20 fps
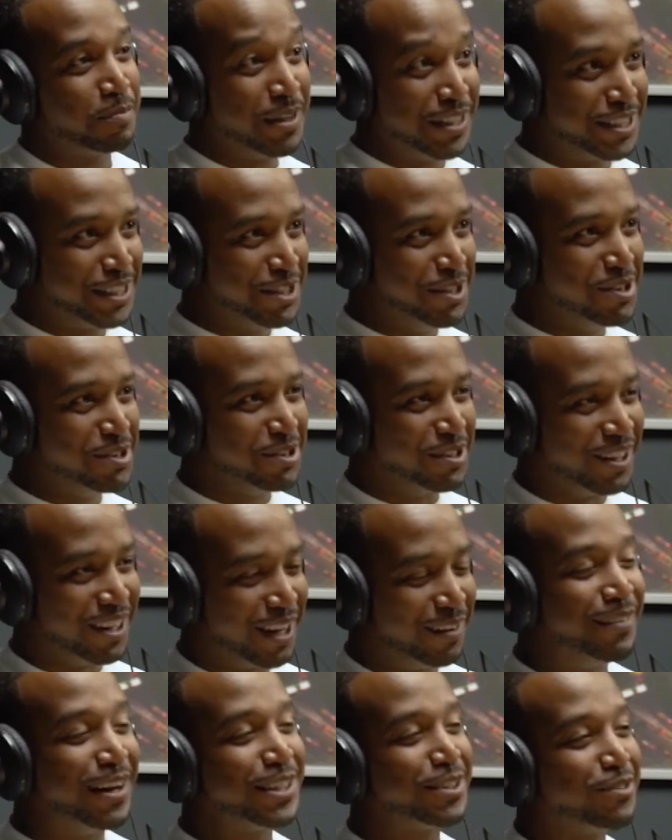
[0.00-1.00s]
Me too.
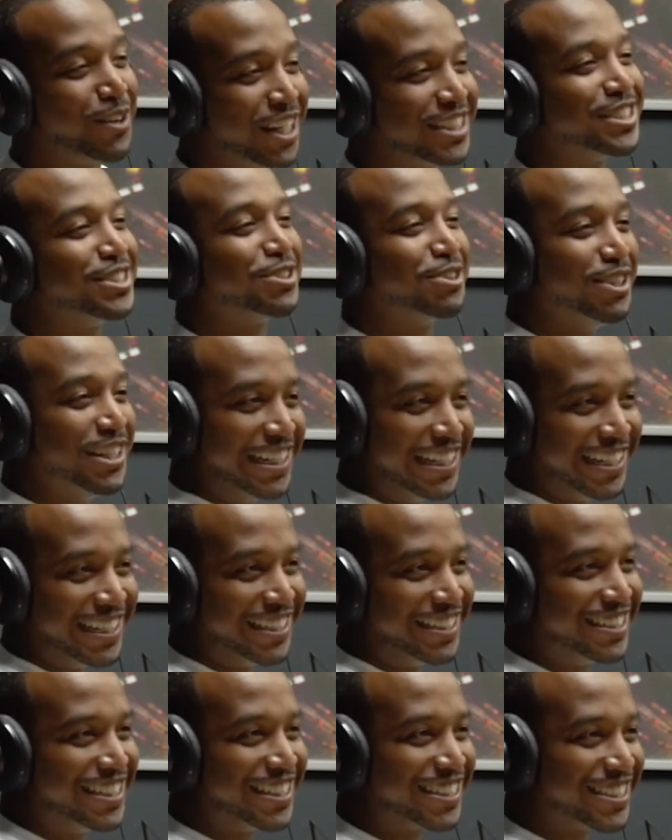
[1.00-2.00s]
I'm about to watch it
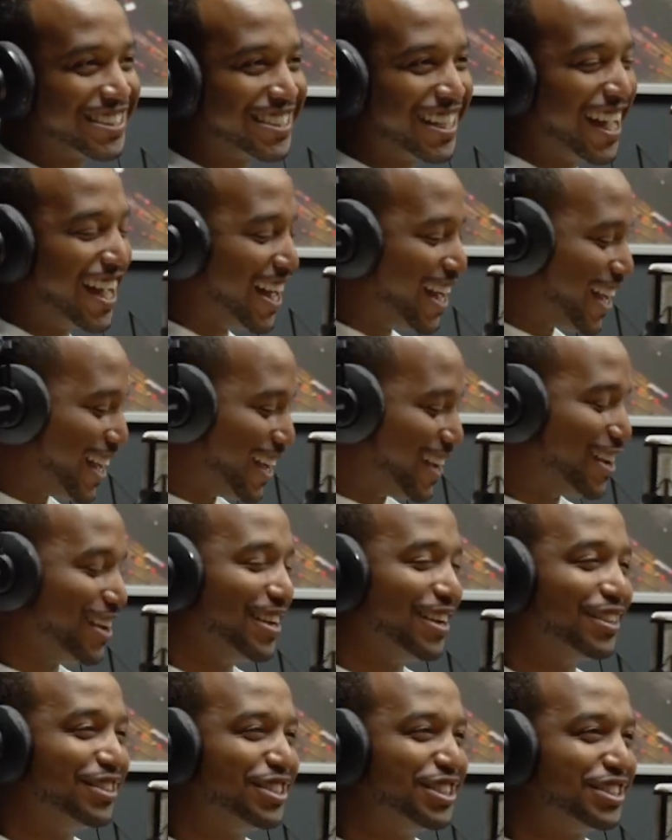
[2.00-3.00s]
three. I don't just blame you, bro.
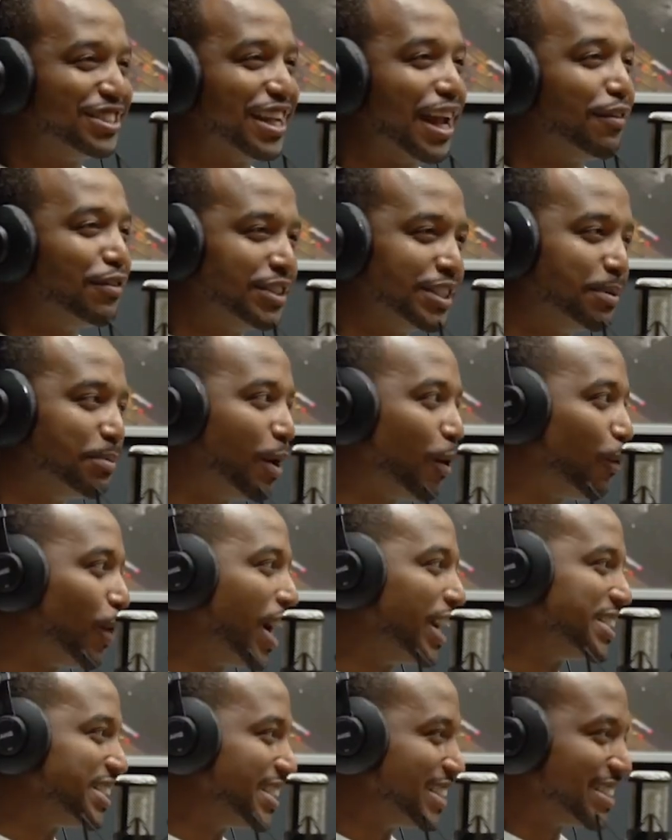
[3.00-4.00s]
It's just every time I
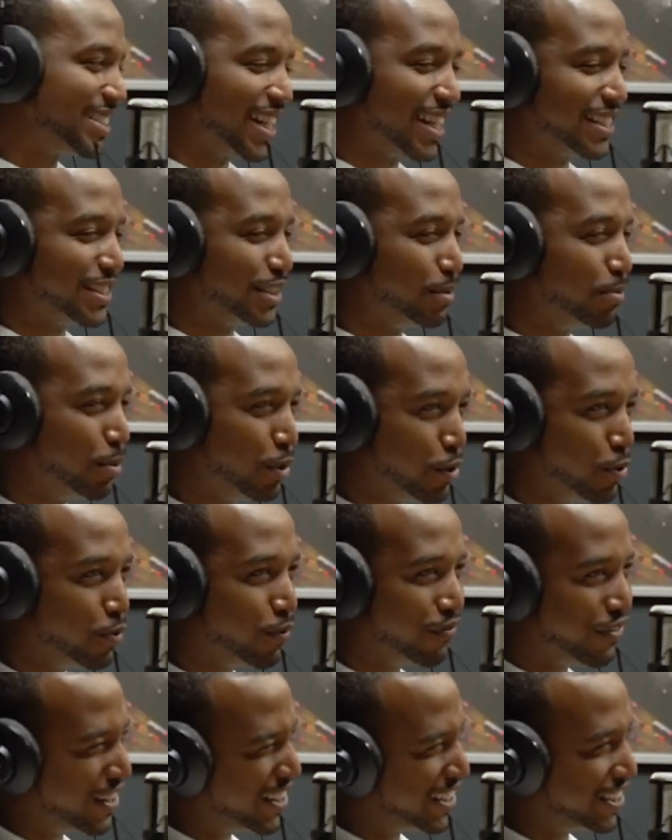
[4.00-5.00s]
watch it, it's like some
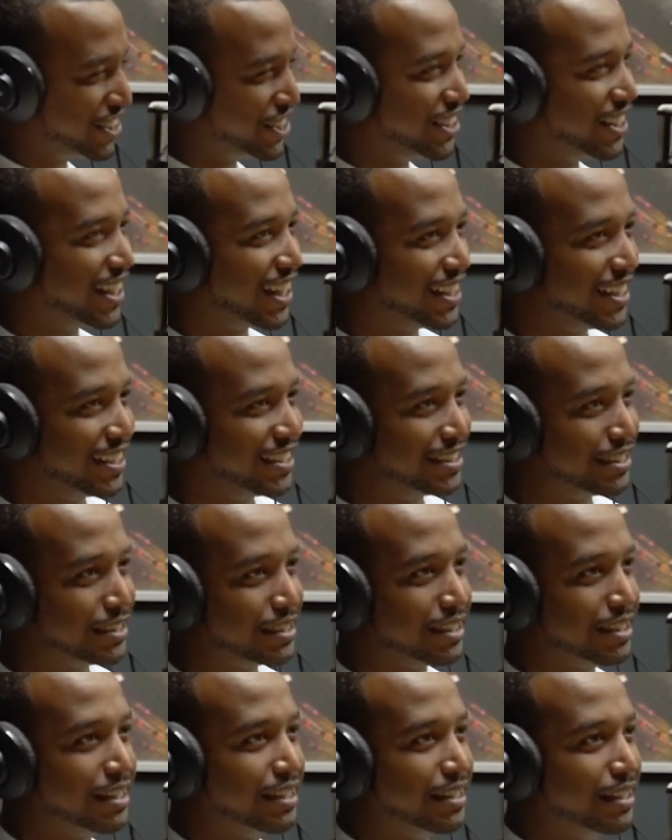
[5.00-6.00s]
new funny shit I didn't
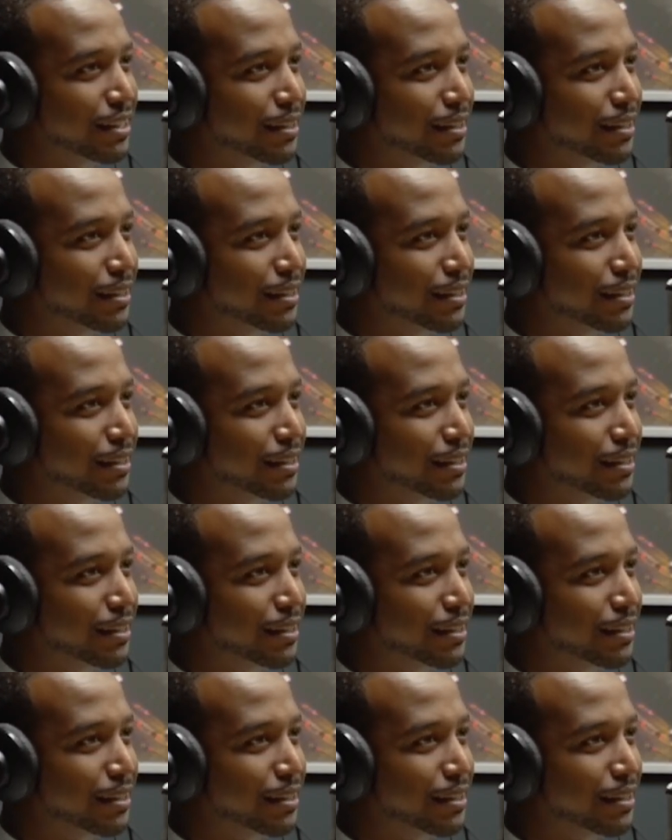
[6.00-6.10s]
see